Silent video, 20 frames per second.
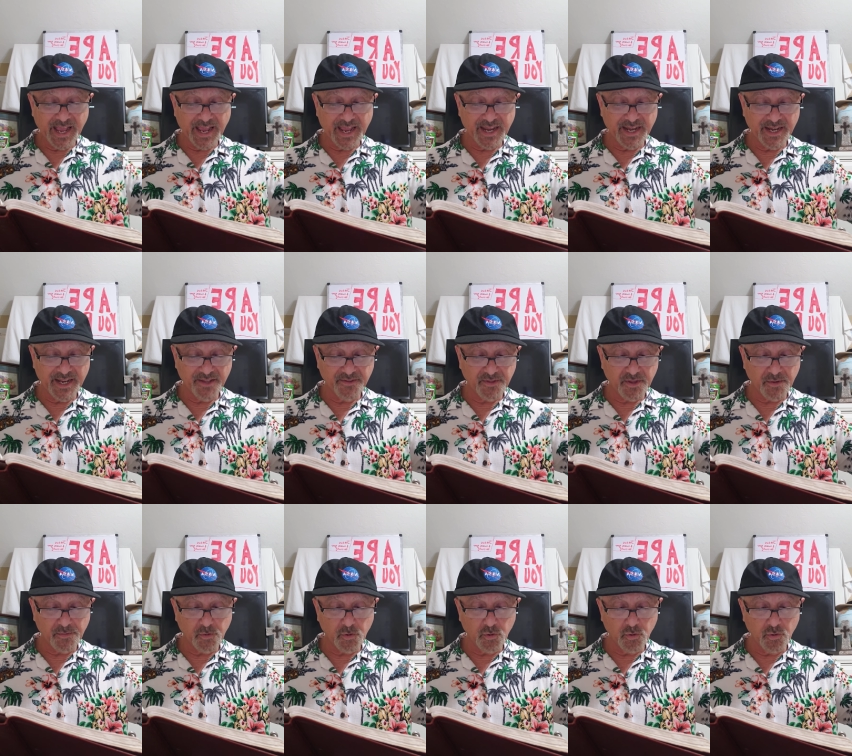and in
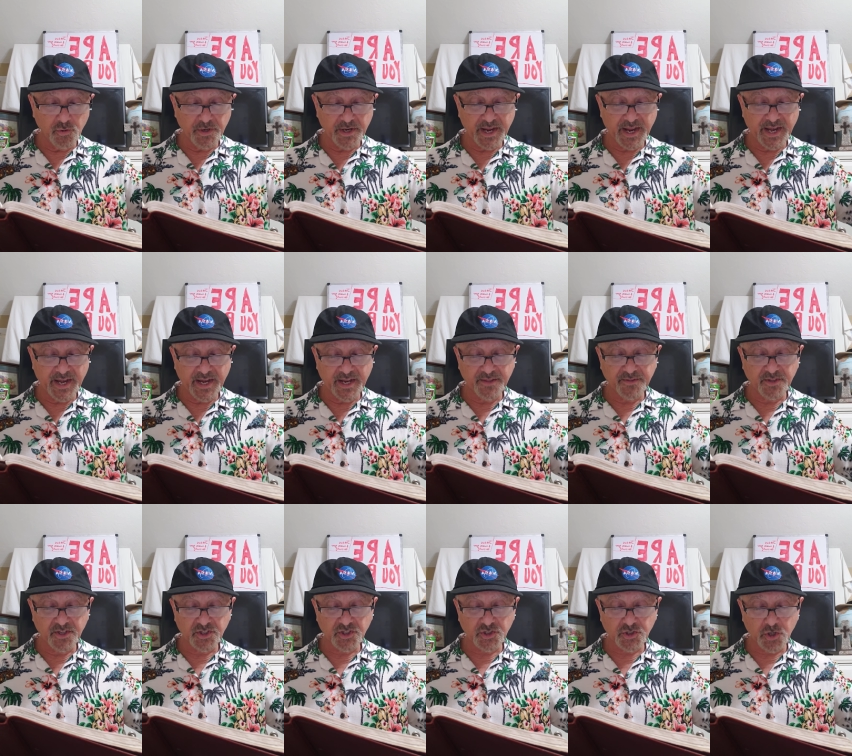the moon, and
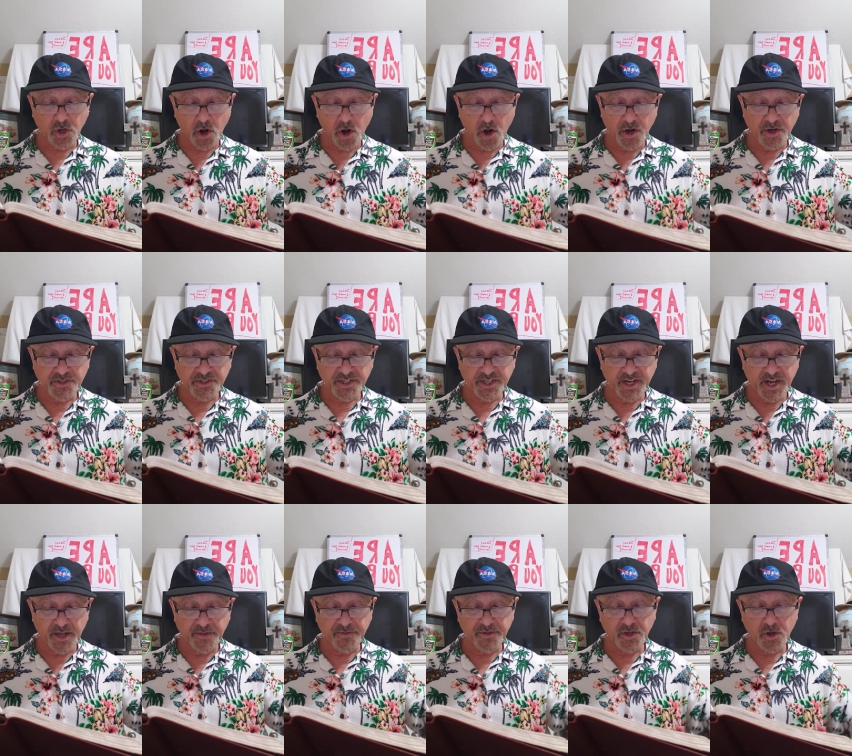in the stars,
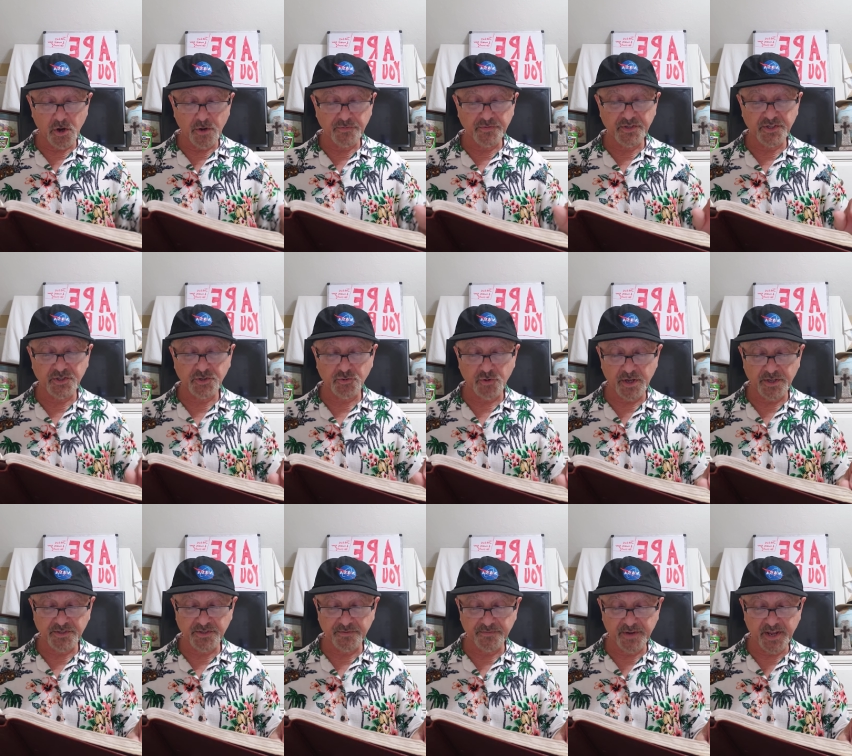and on the earth
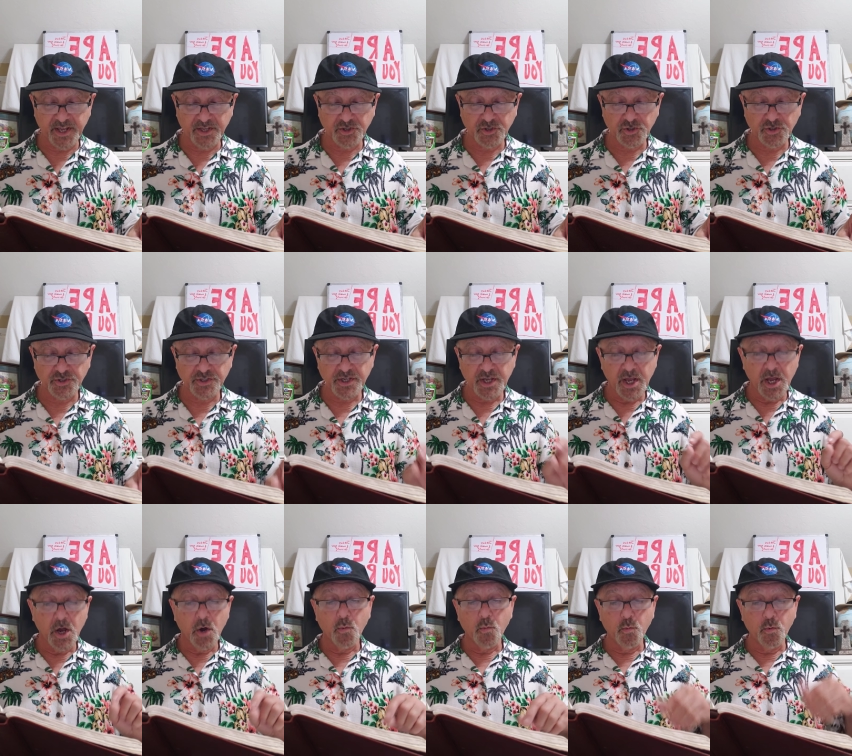distress of nations,
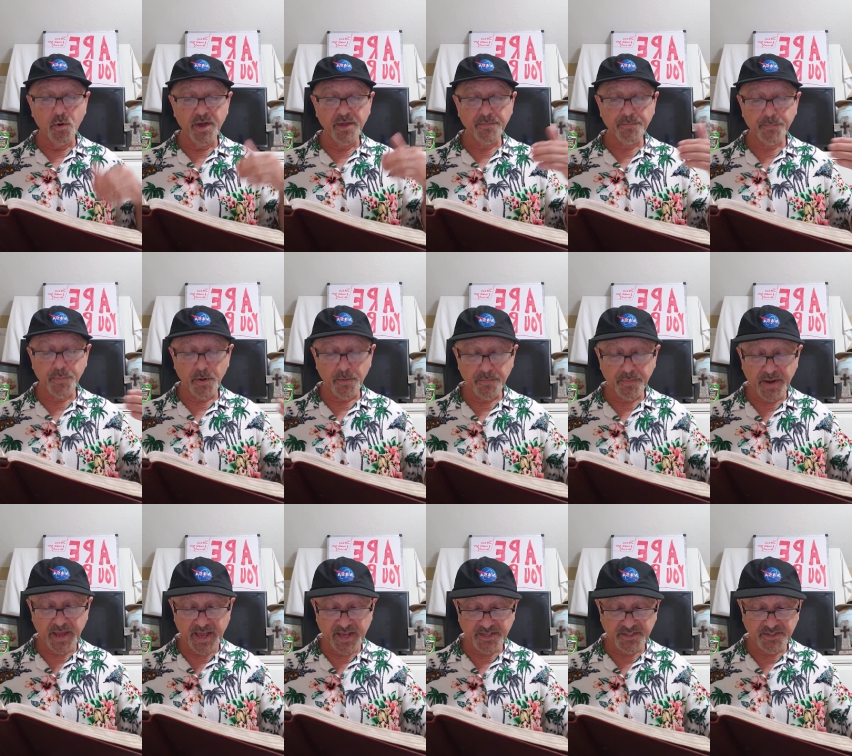with
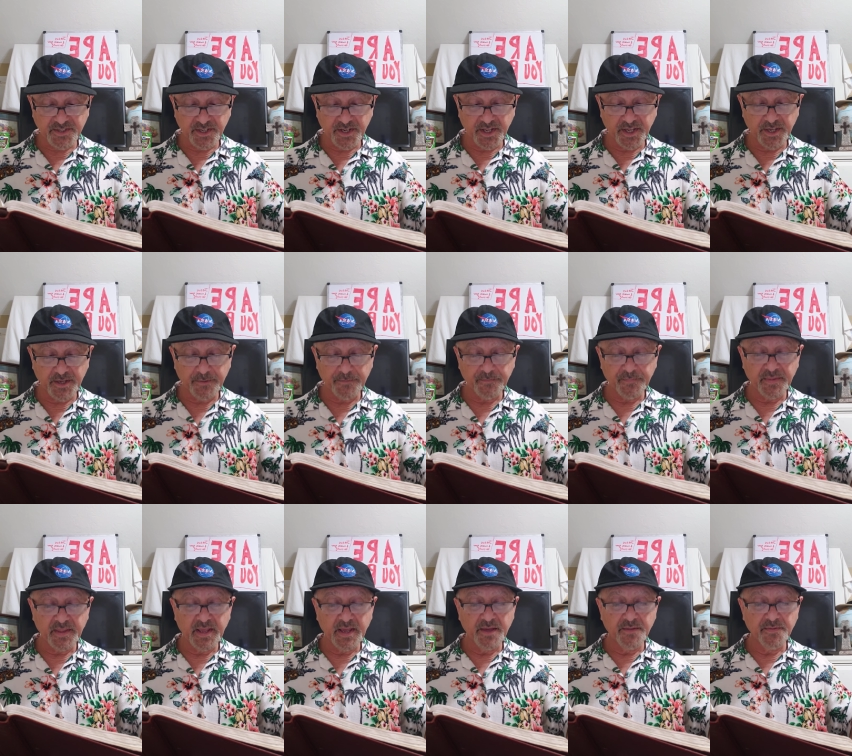perplexity,
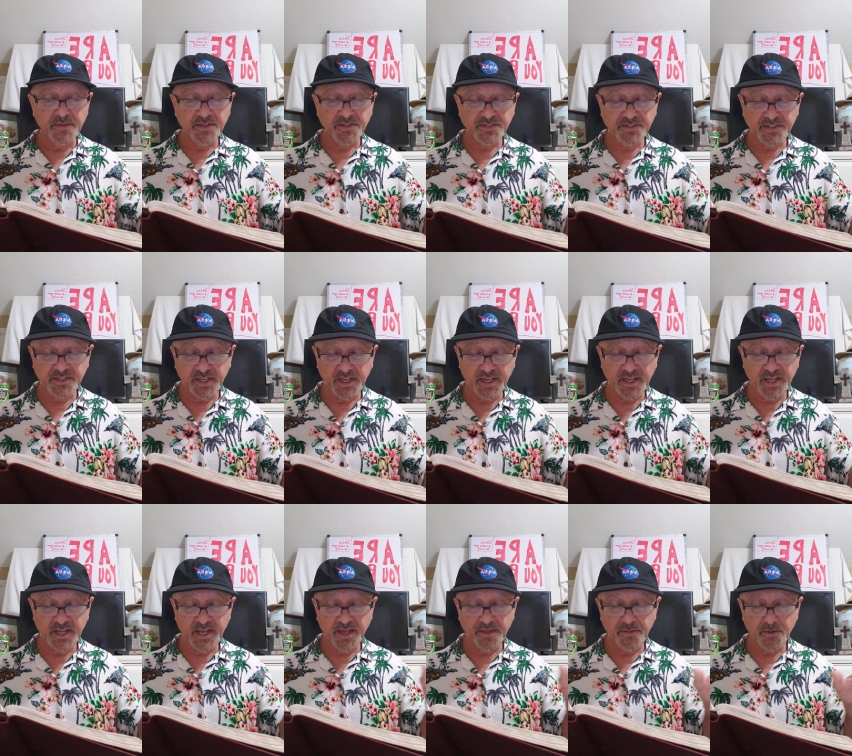the
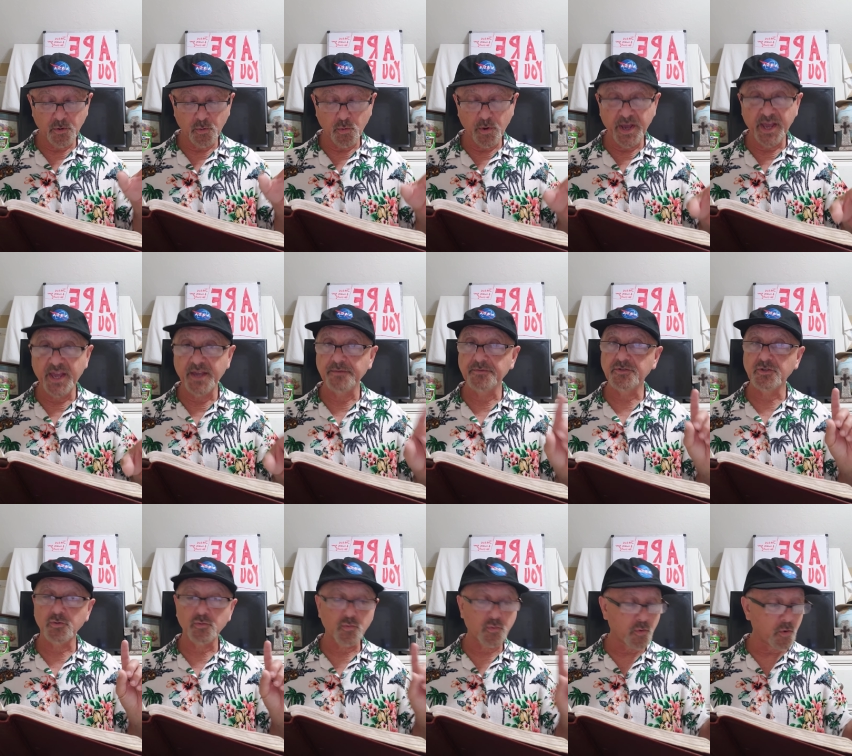sea and the
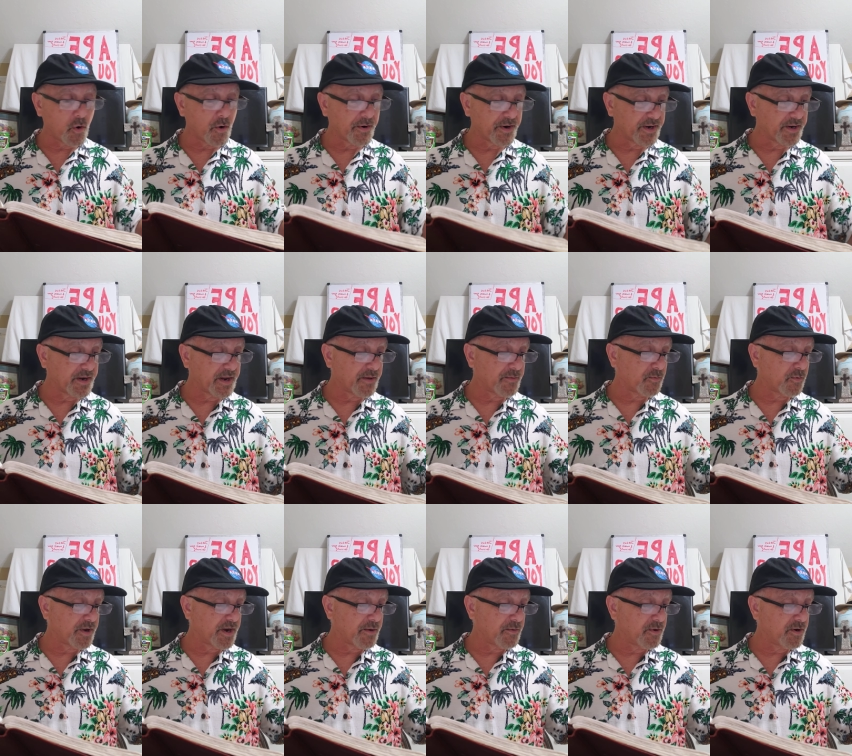waves roaring. Now,
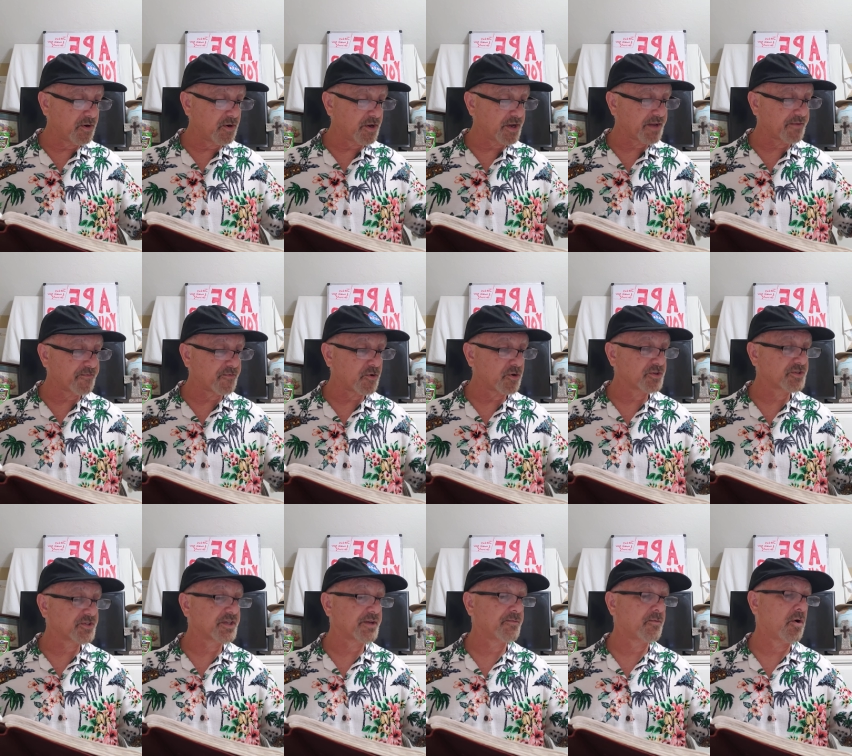when I want to look at
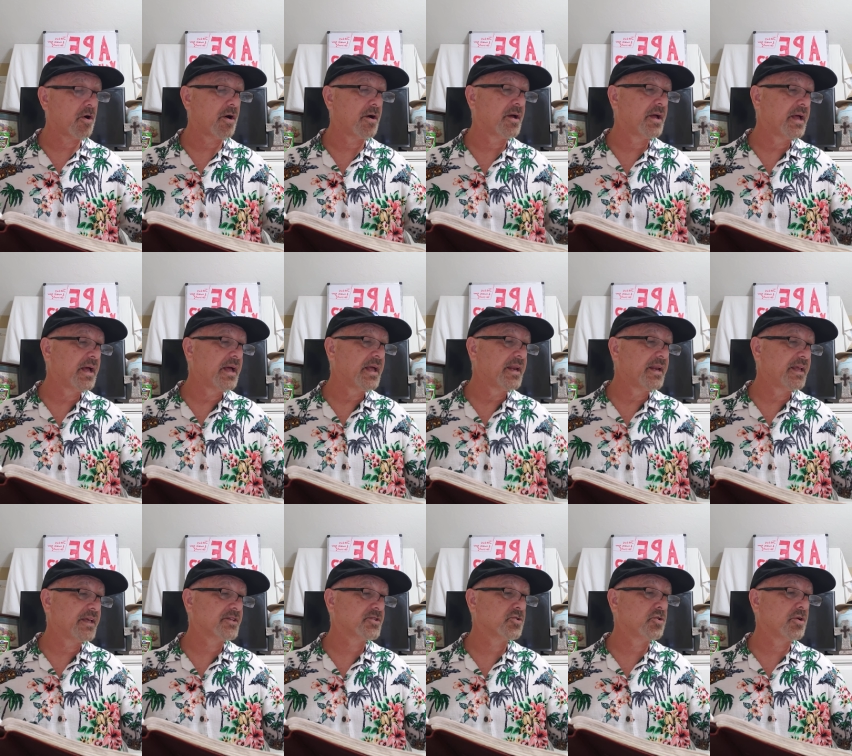first of all,
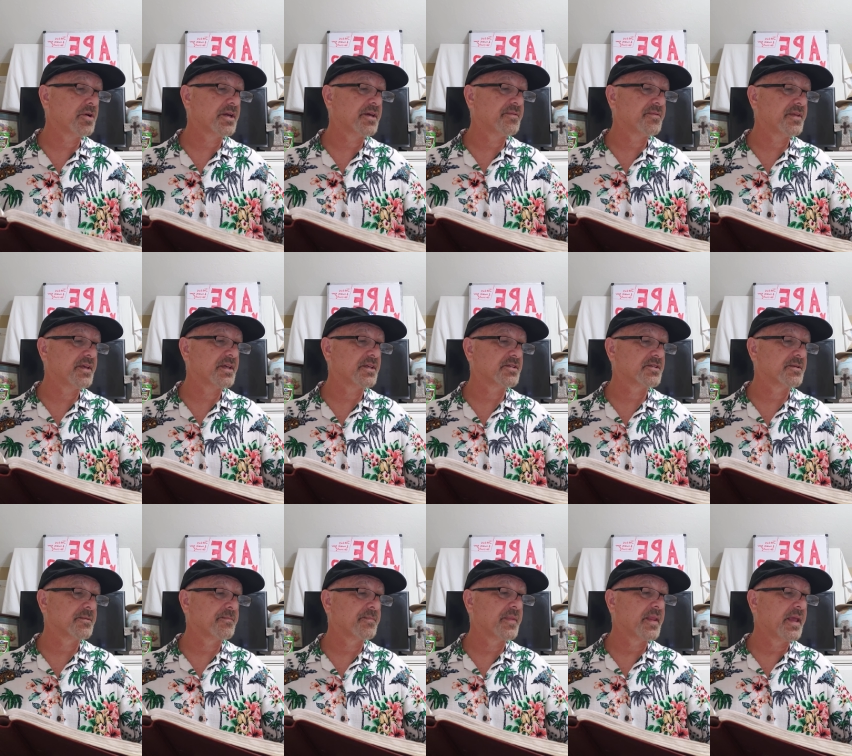let's look at this.